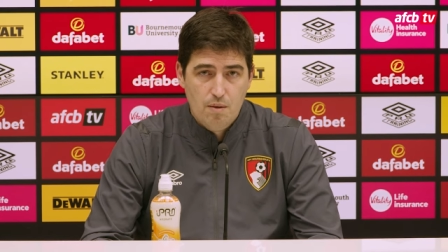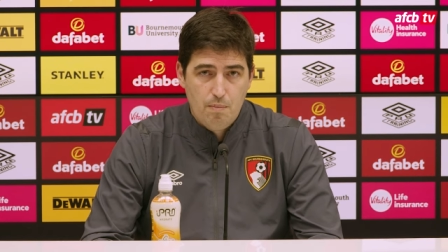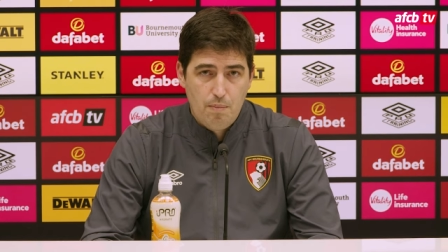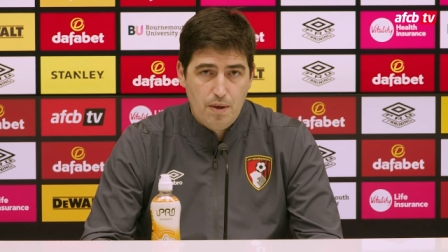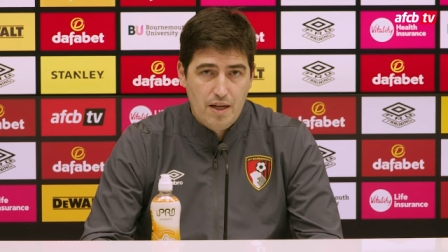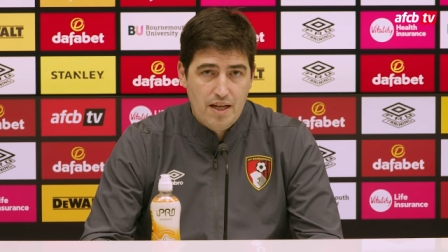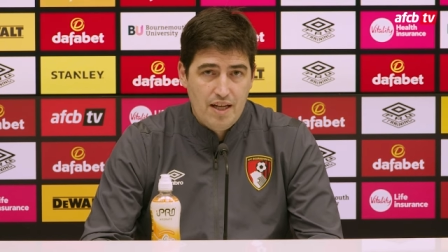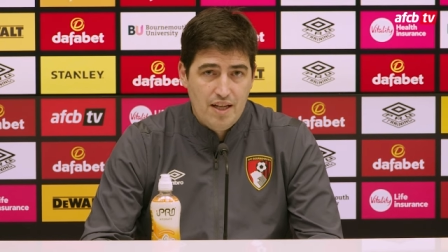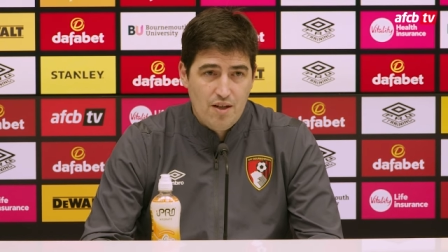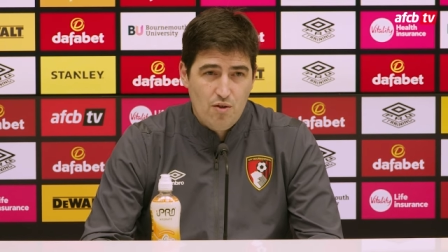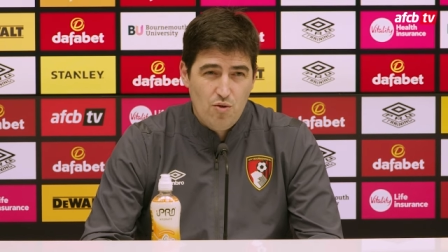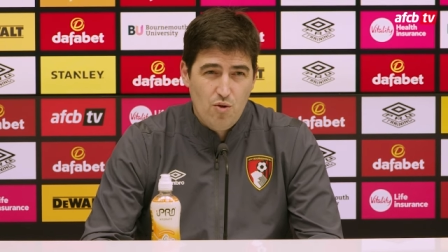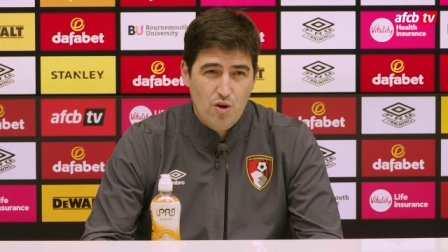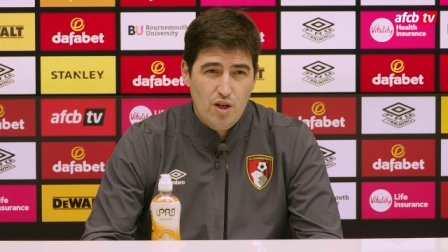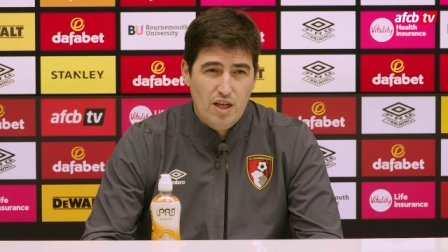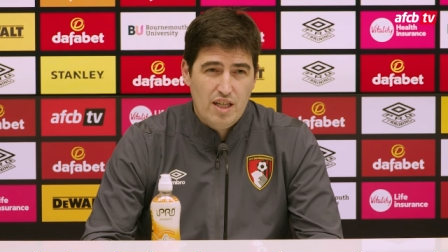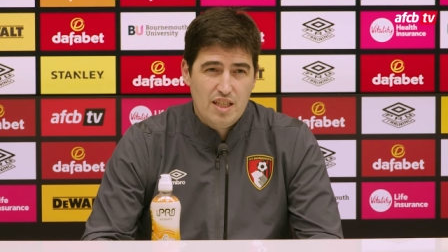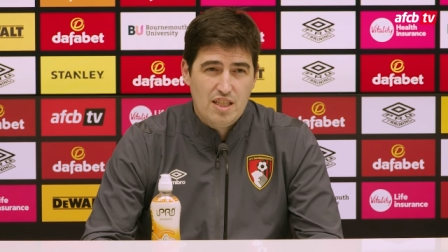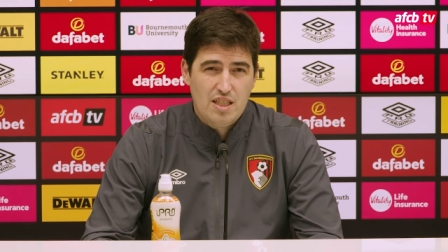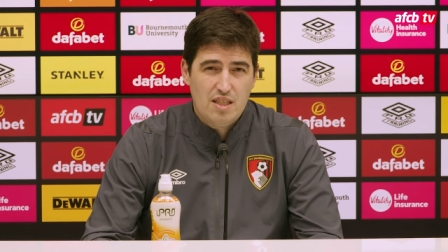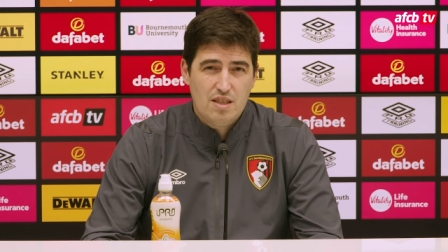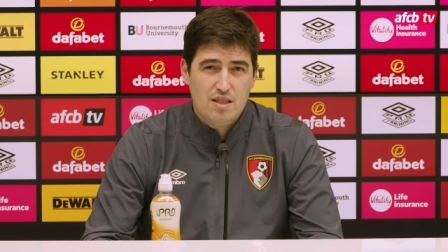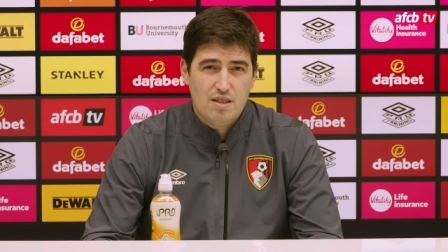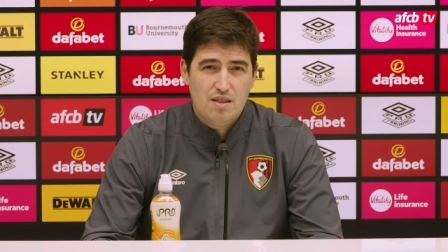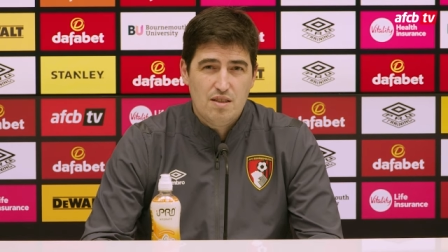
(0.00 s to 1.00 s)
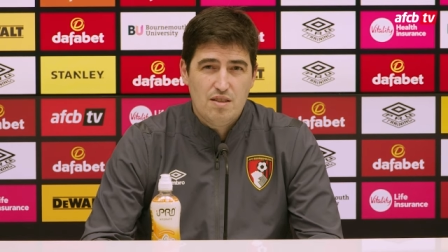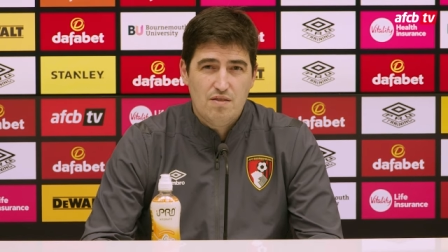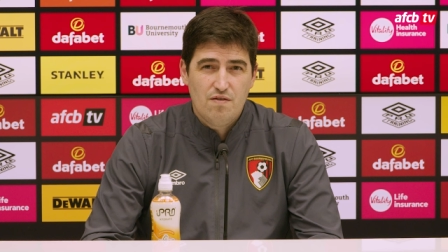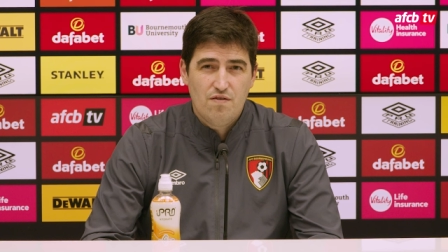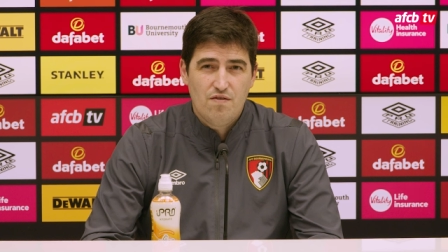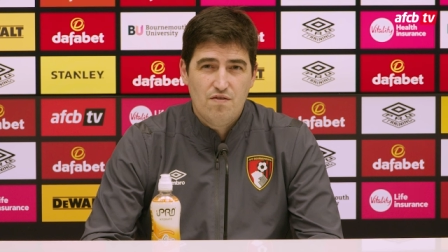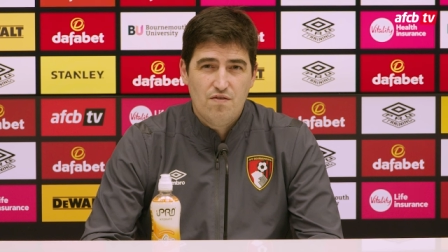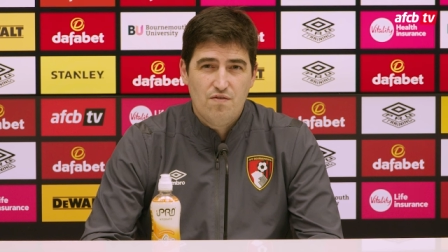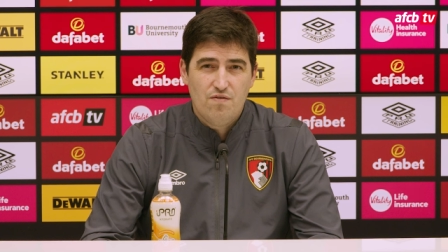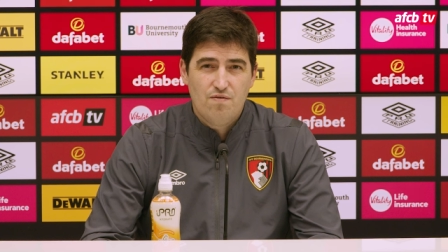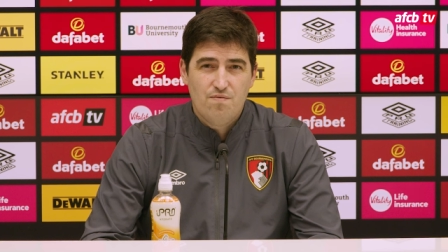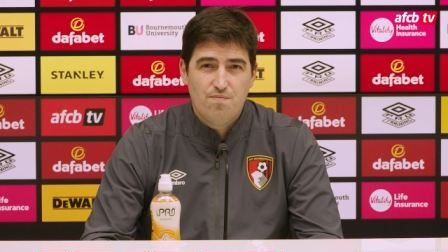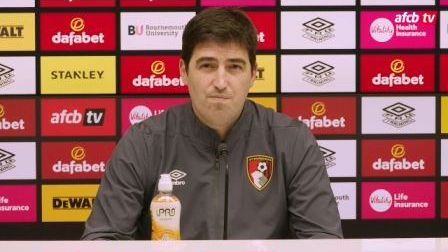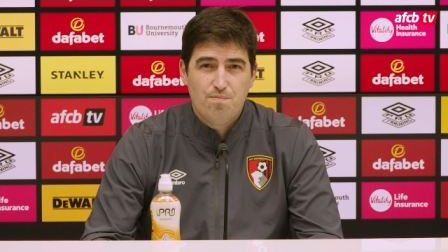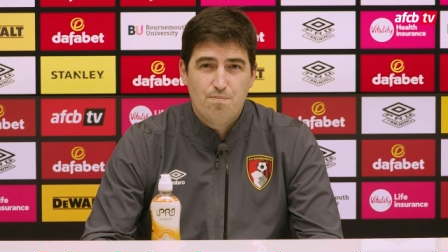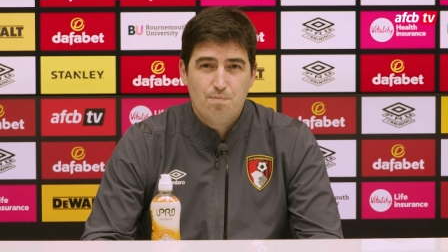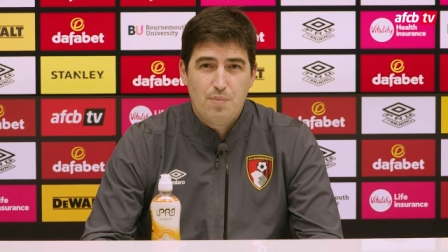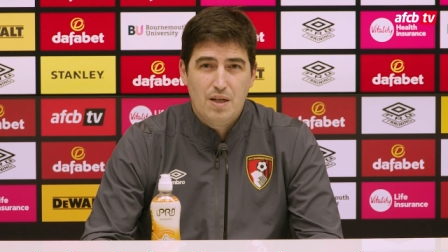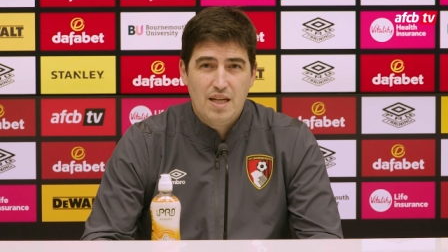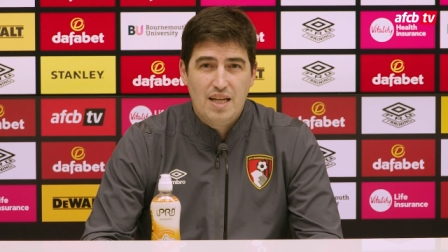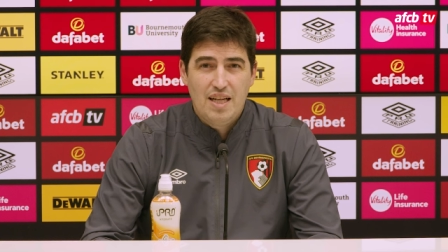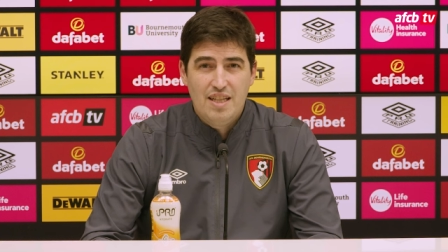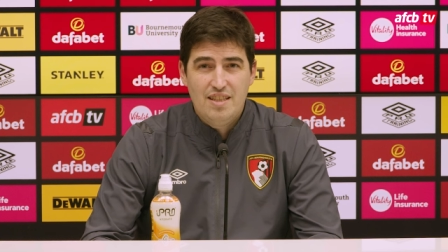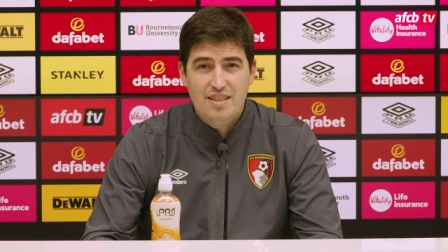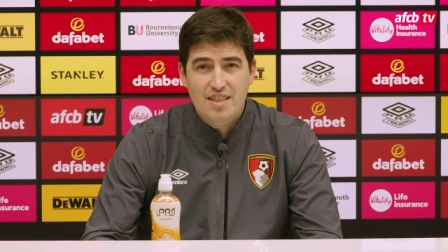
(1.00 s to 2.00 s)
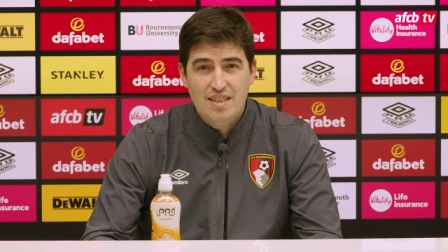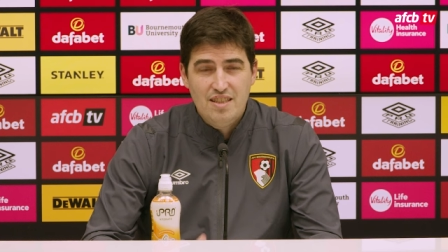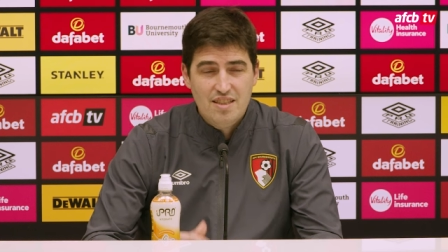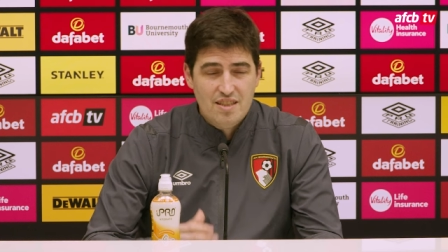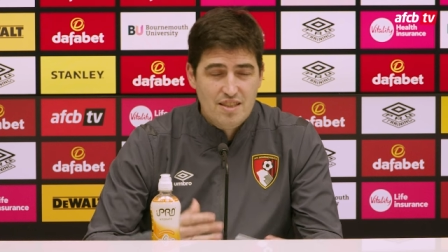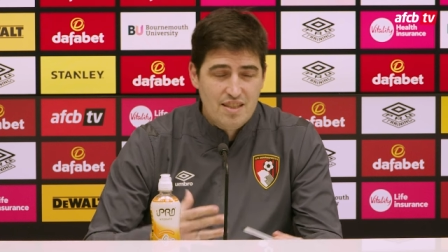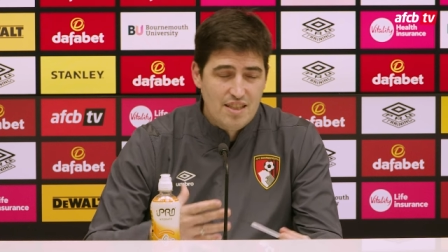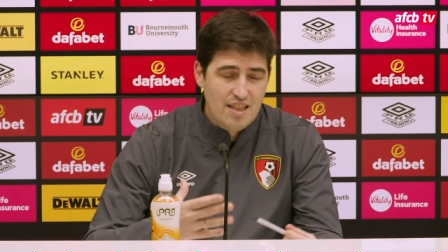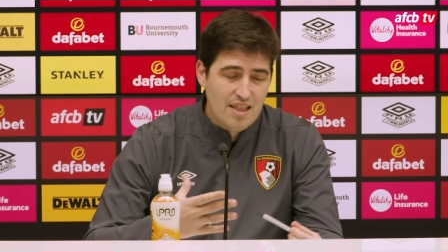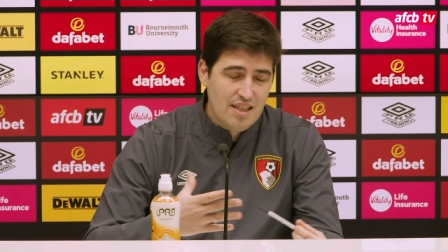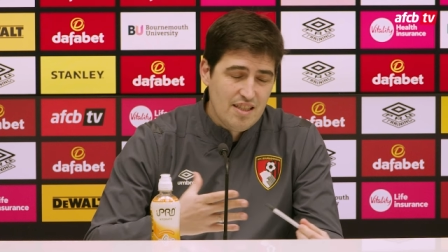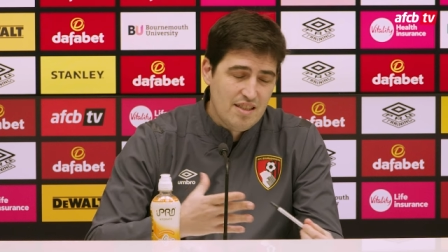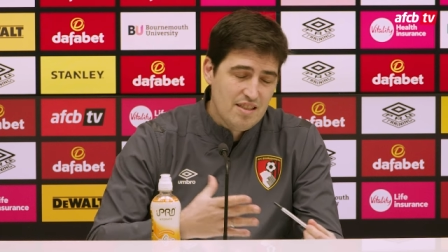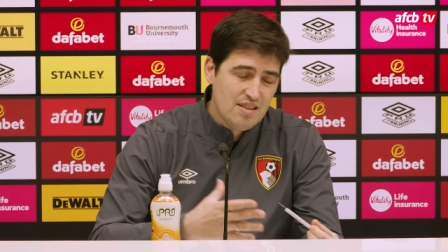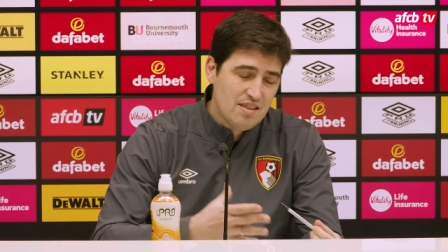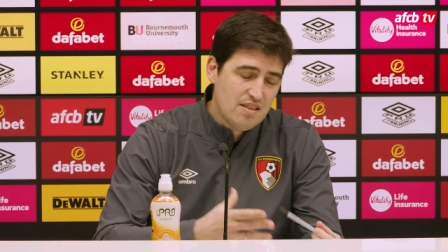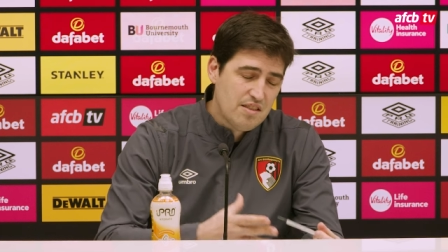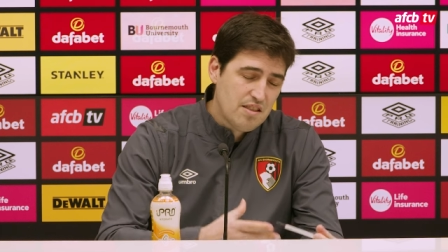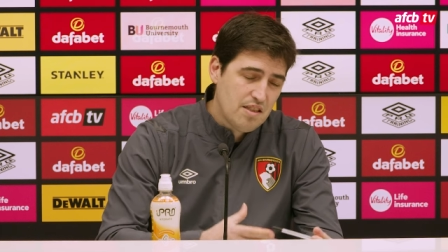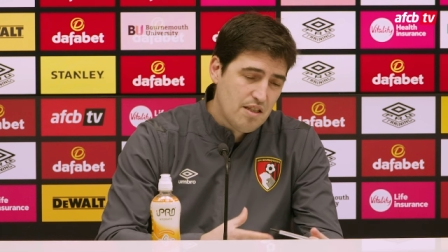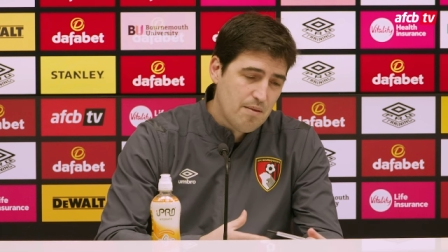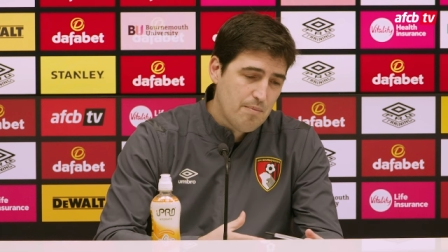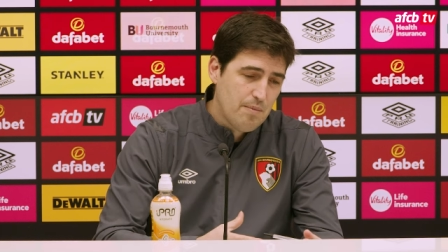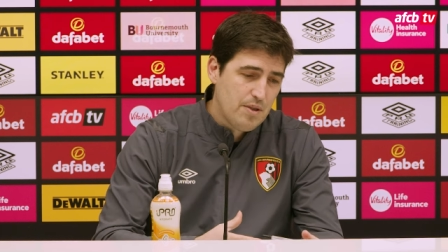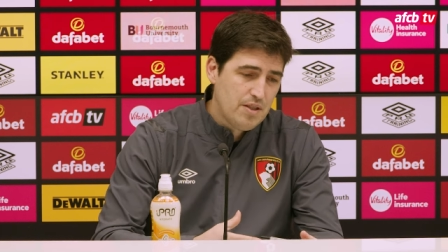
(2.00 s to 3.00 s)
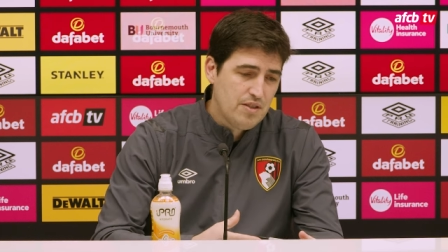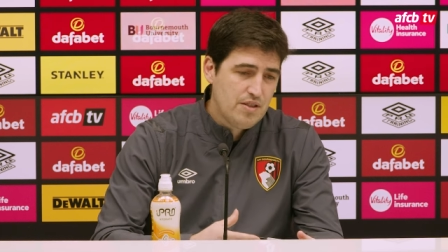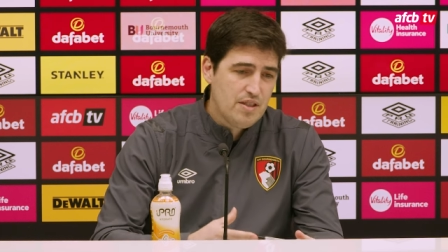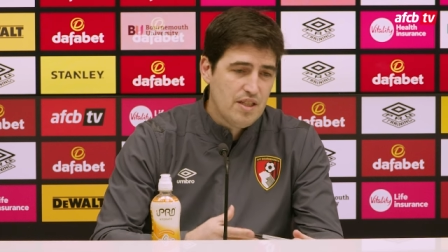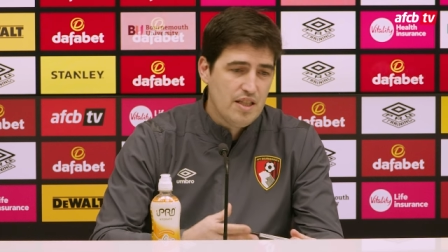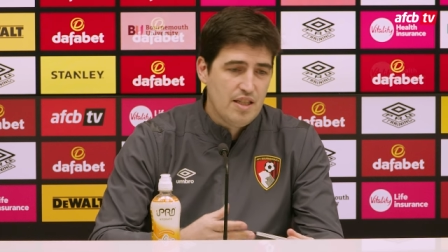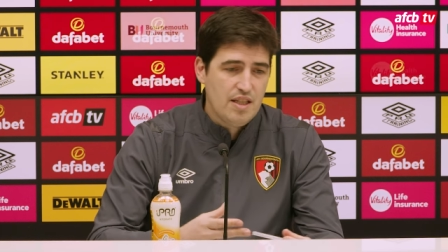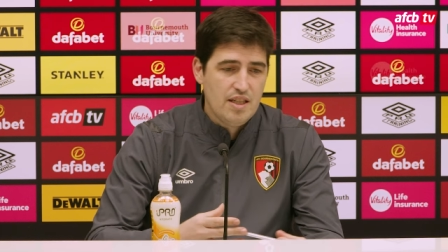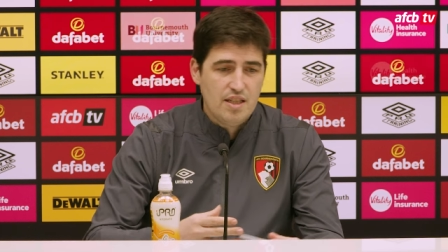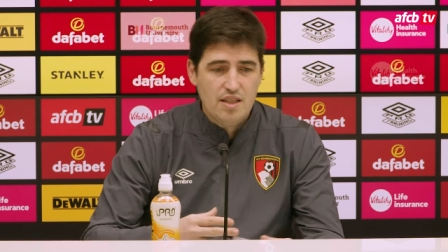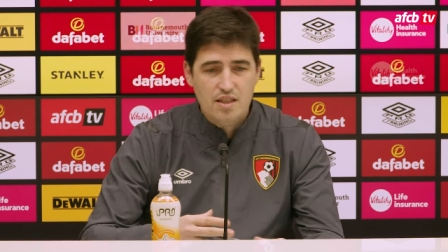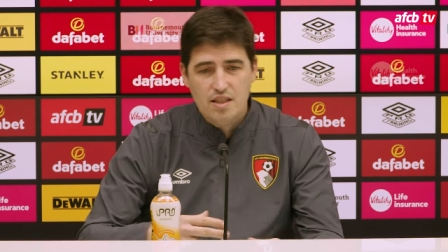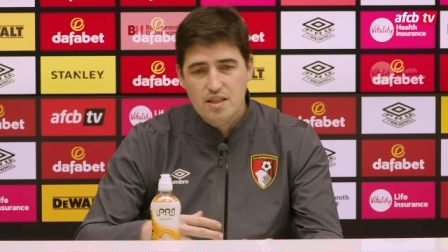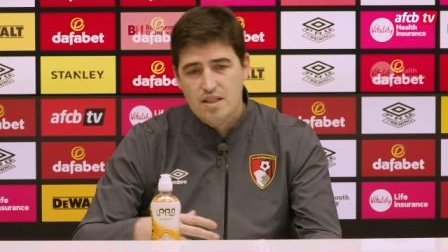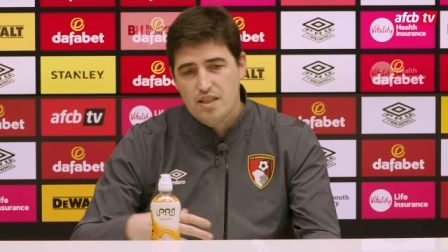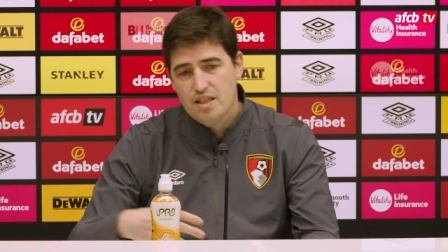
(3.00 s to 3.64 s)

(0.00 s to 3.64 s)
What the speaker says: player who has played inside, it's number 10.